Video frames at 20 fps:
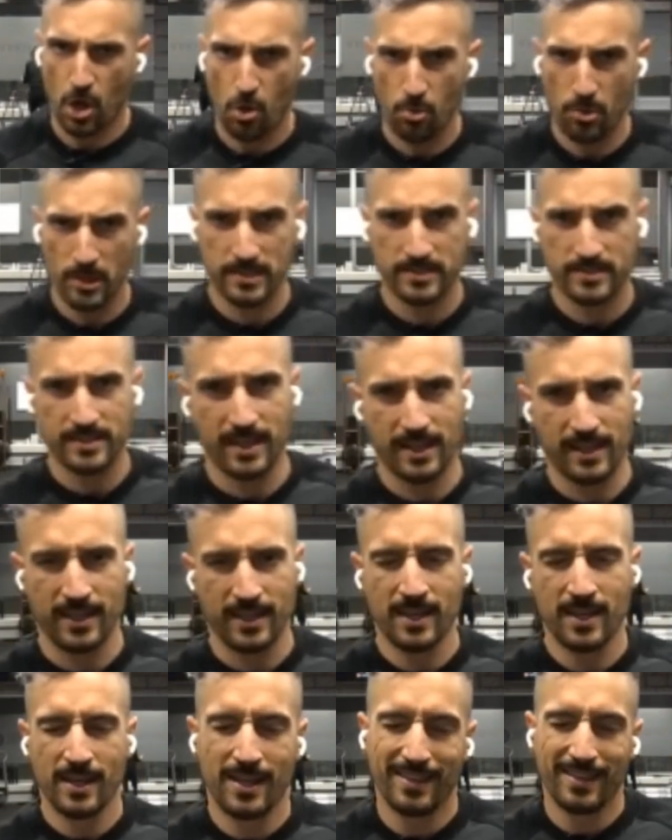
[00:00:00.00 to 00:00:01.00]
we always
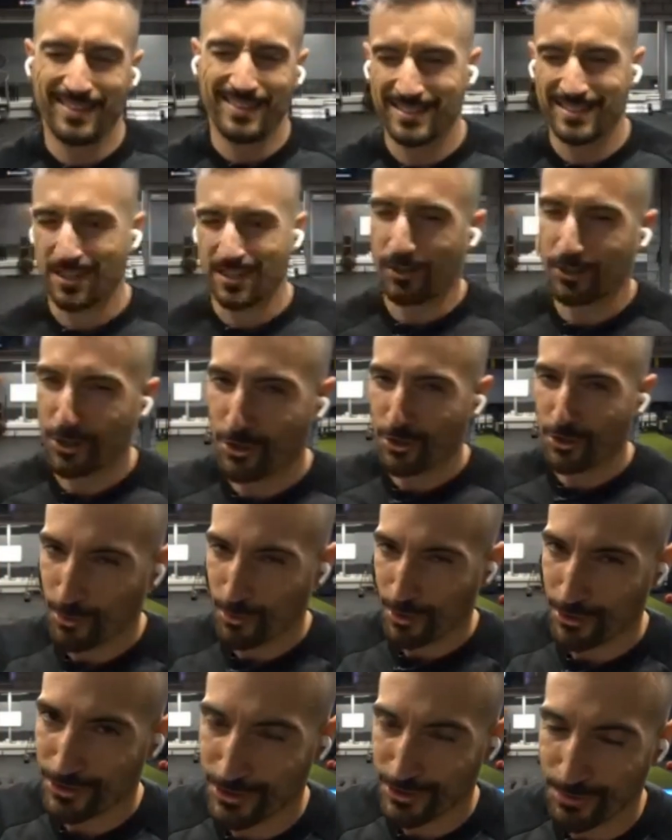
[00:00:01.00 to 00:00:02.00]
say these are
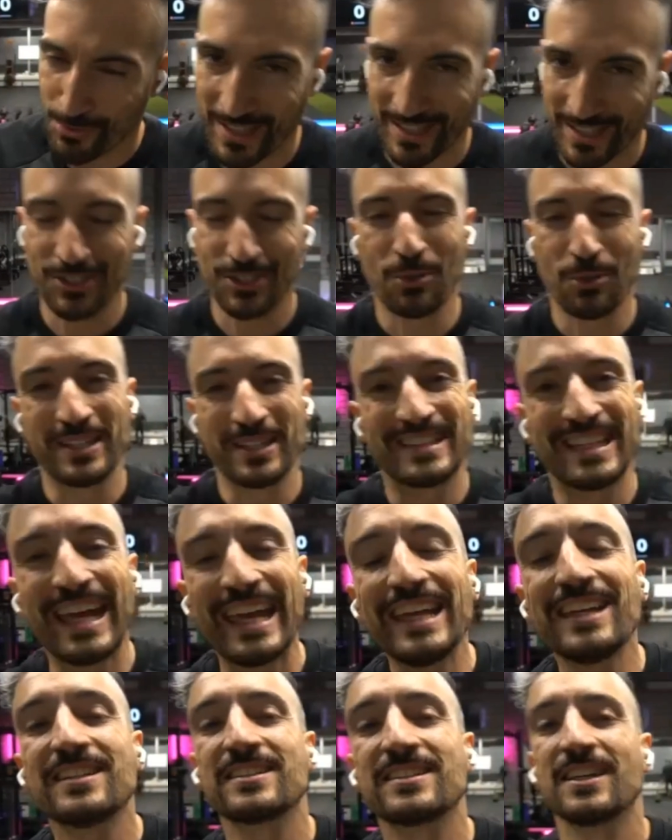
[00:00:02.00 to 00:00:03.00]
your worst swings. So it
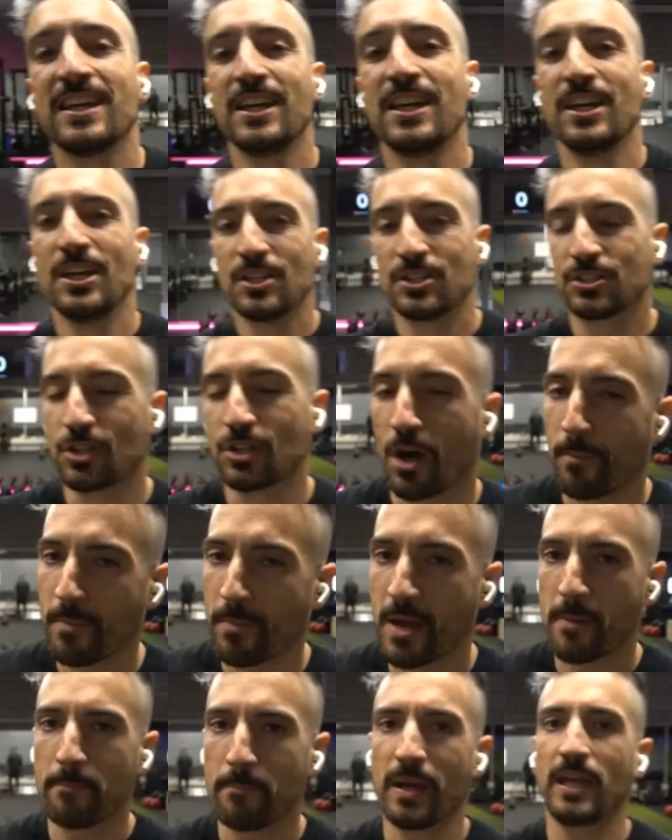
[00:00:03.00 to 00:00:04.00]
takes
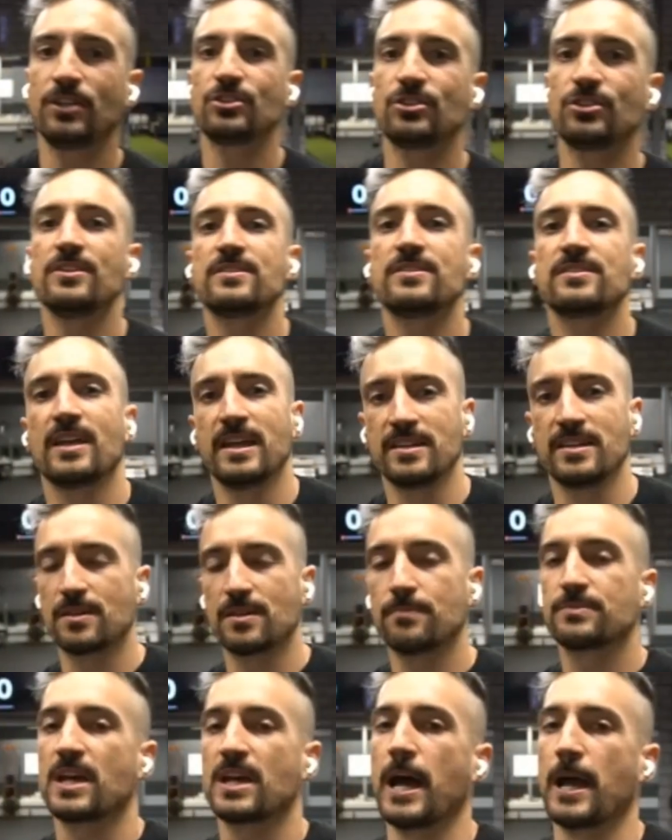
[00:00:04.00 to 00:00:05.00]
some patience
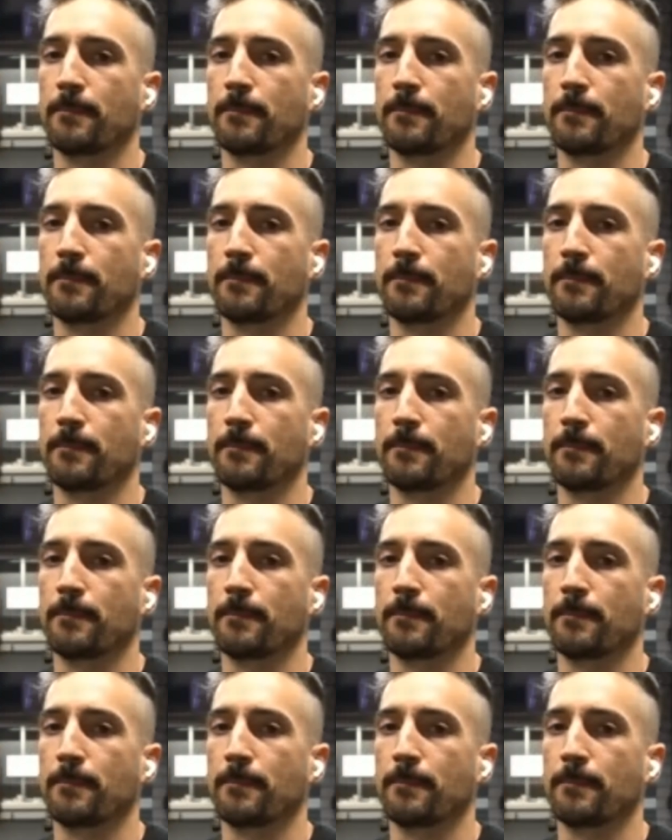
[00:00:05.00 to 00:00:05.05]
and some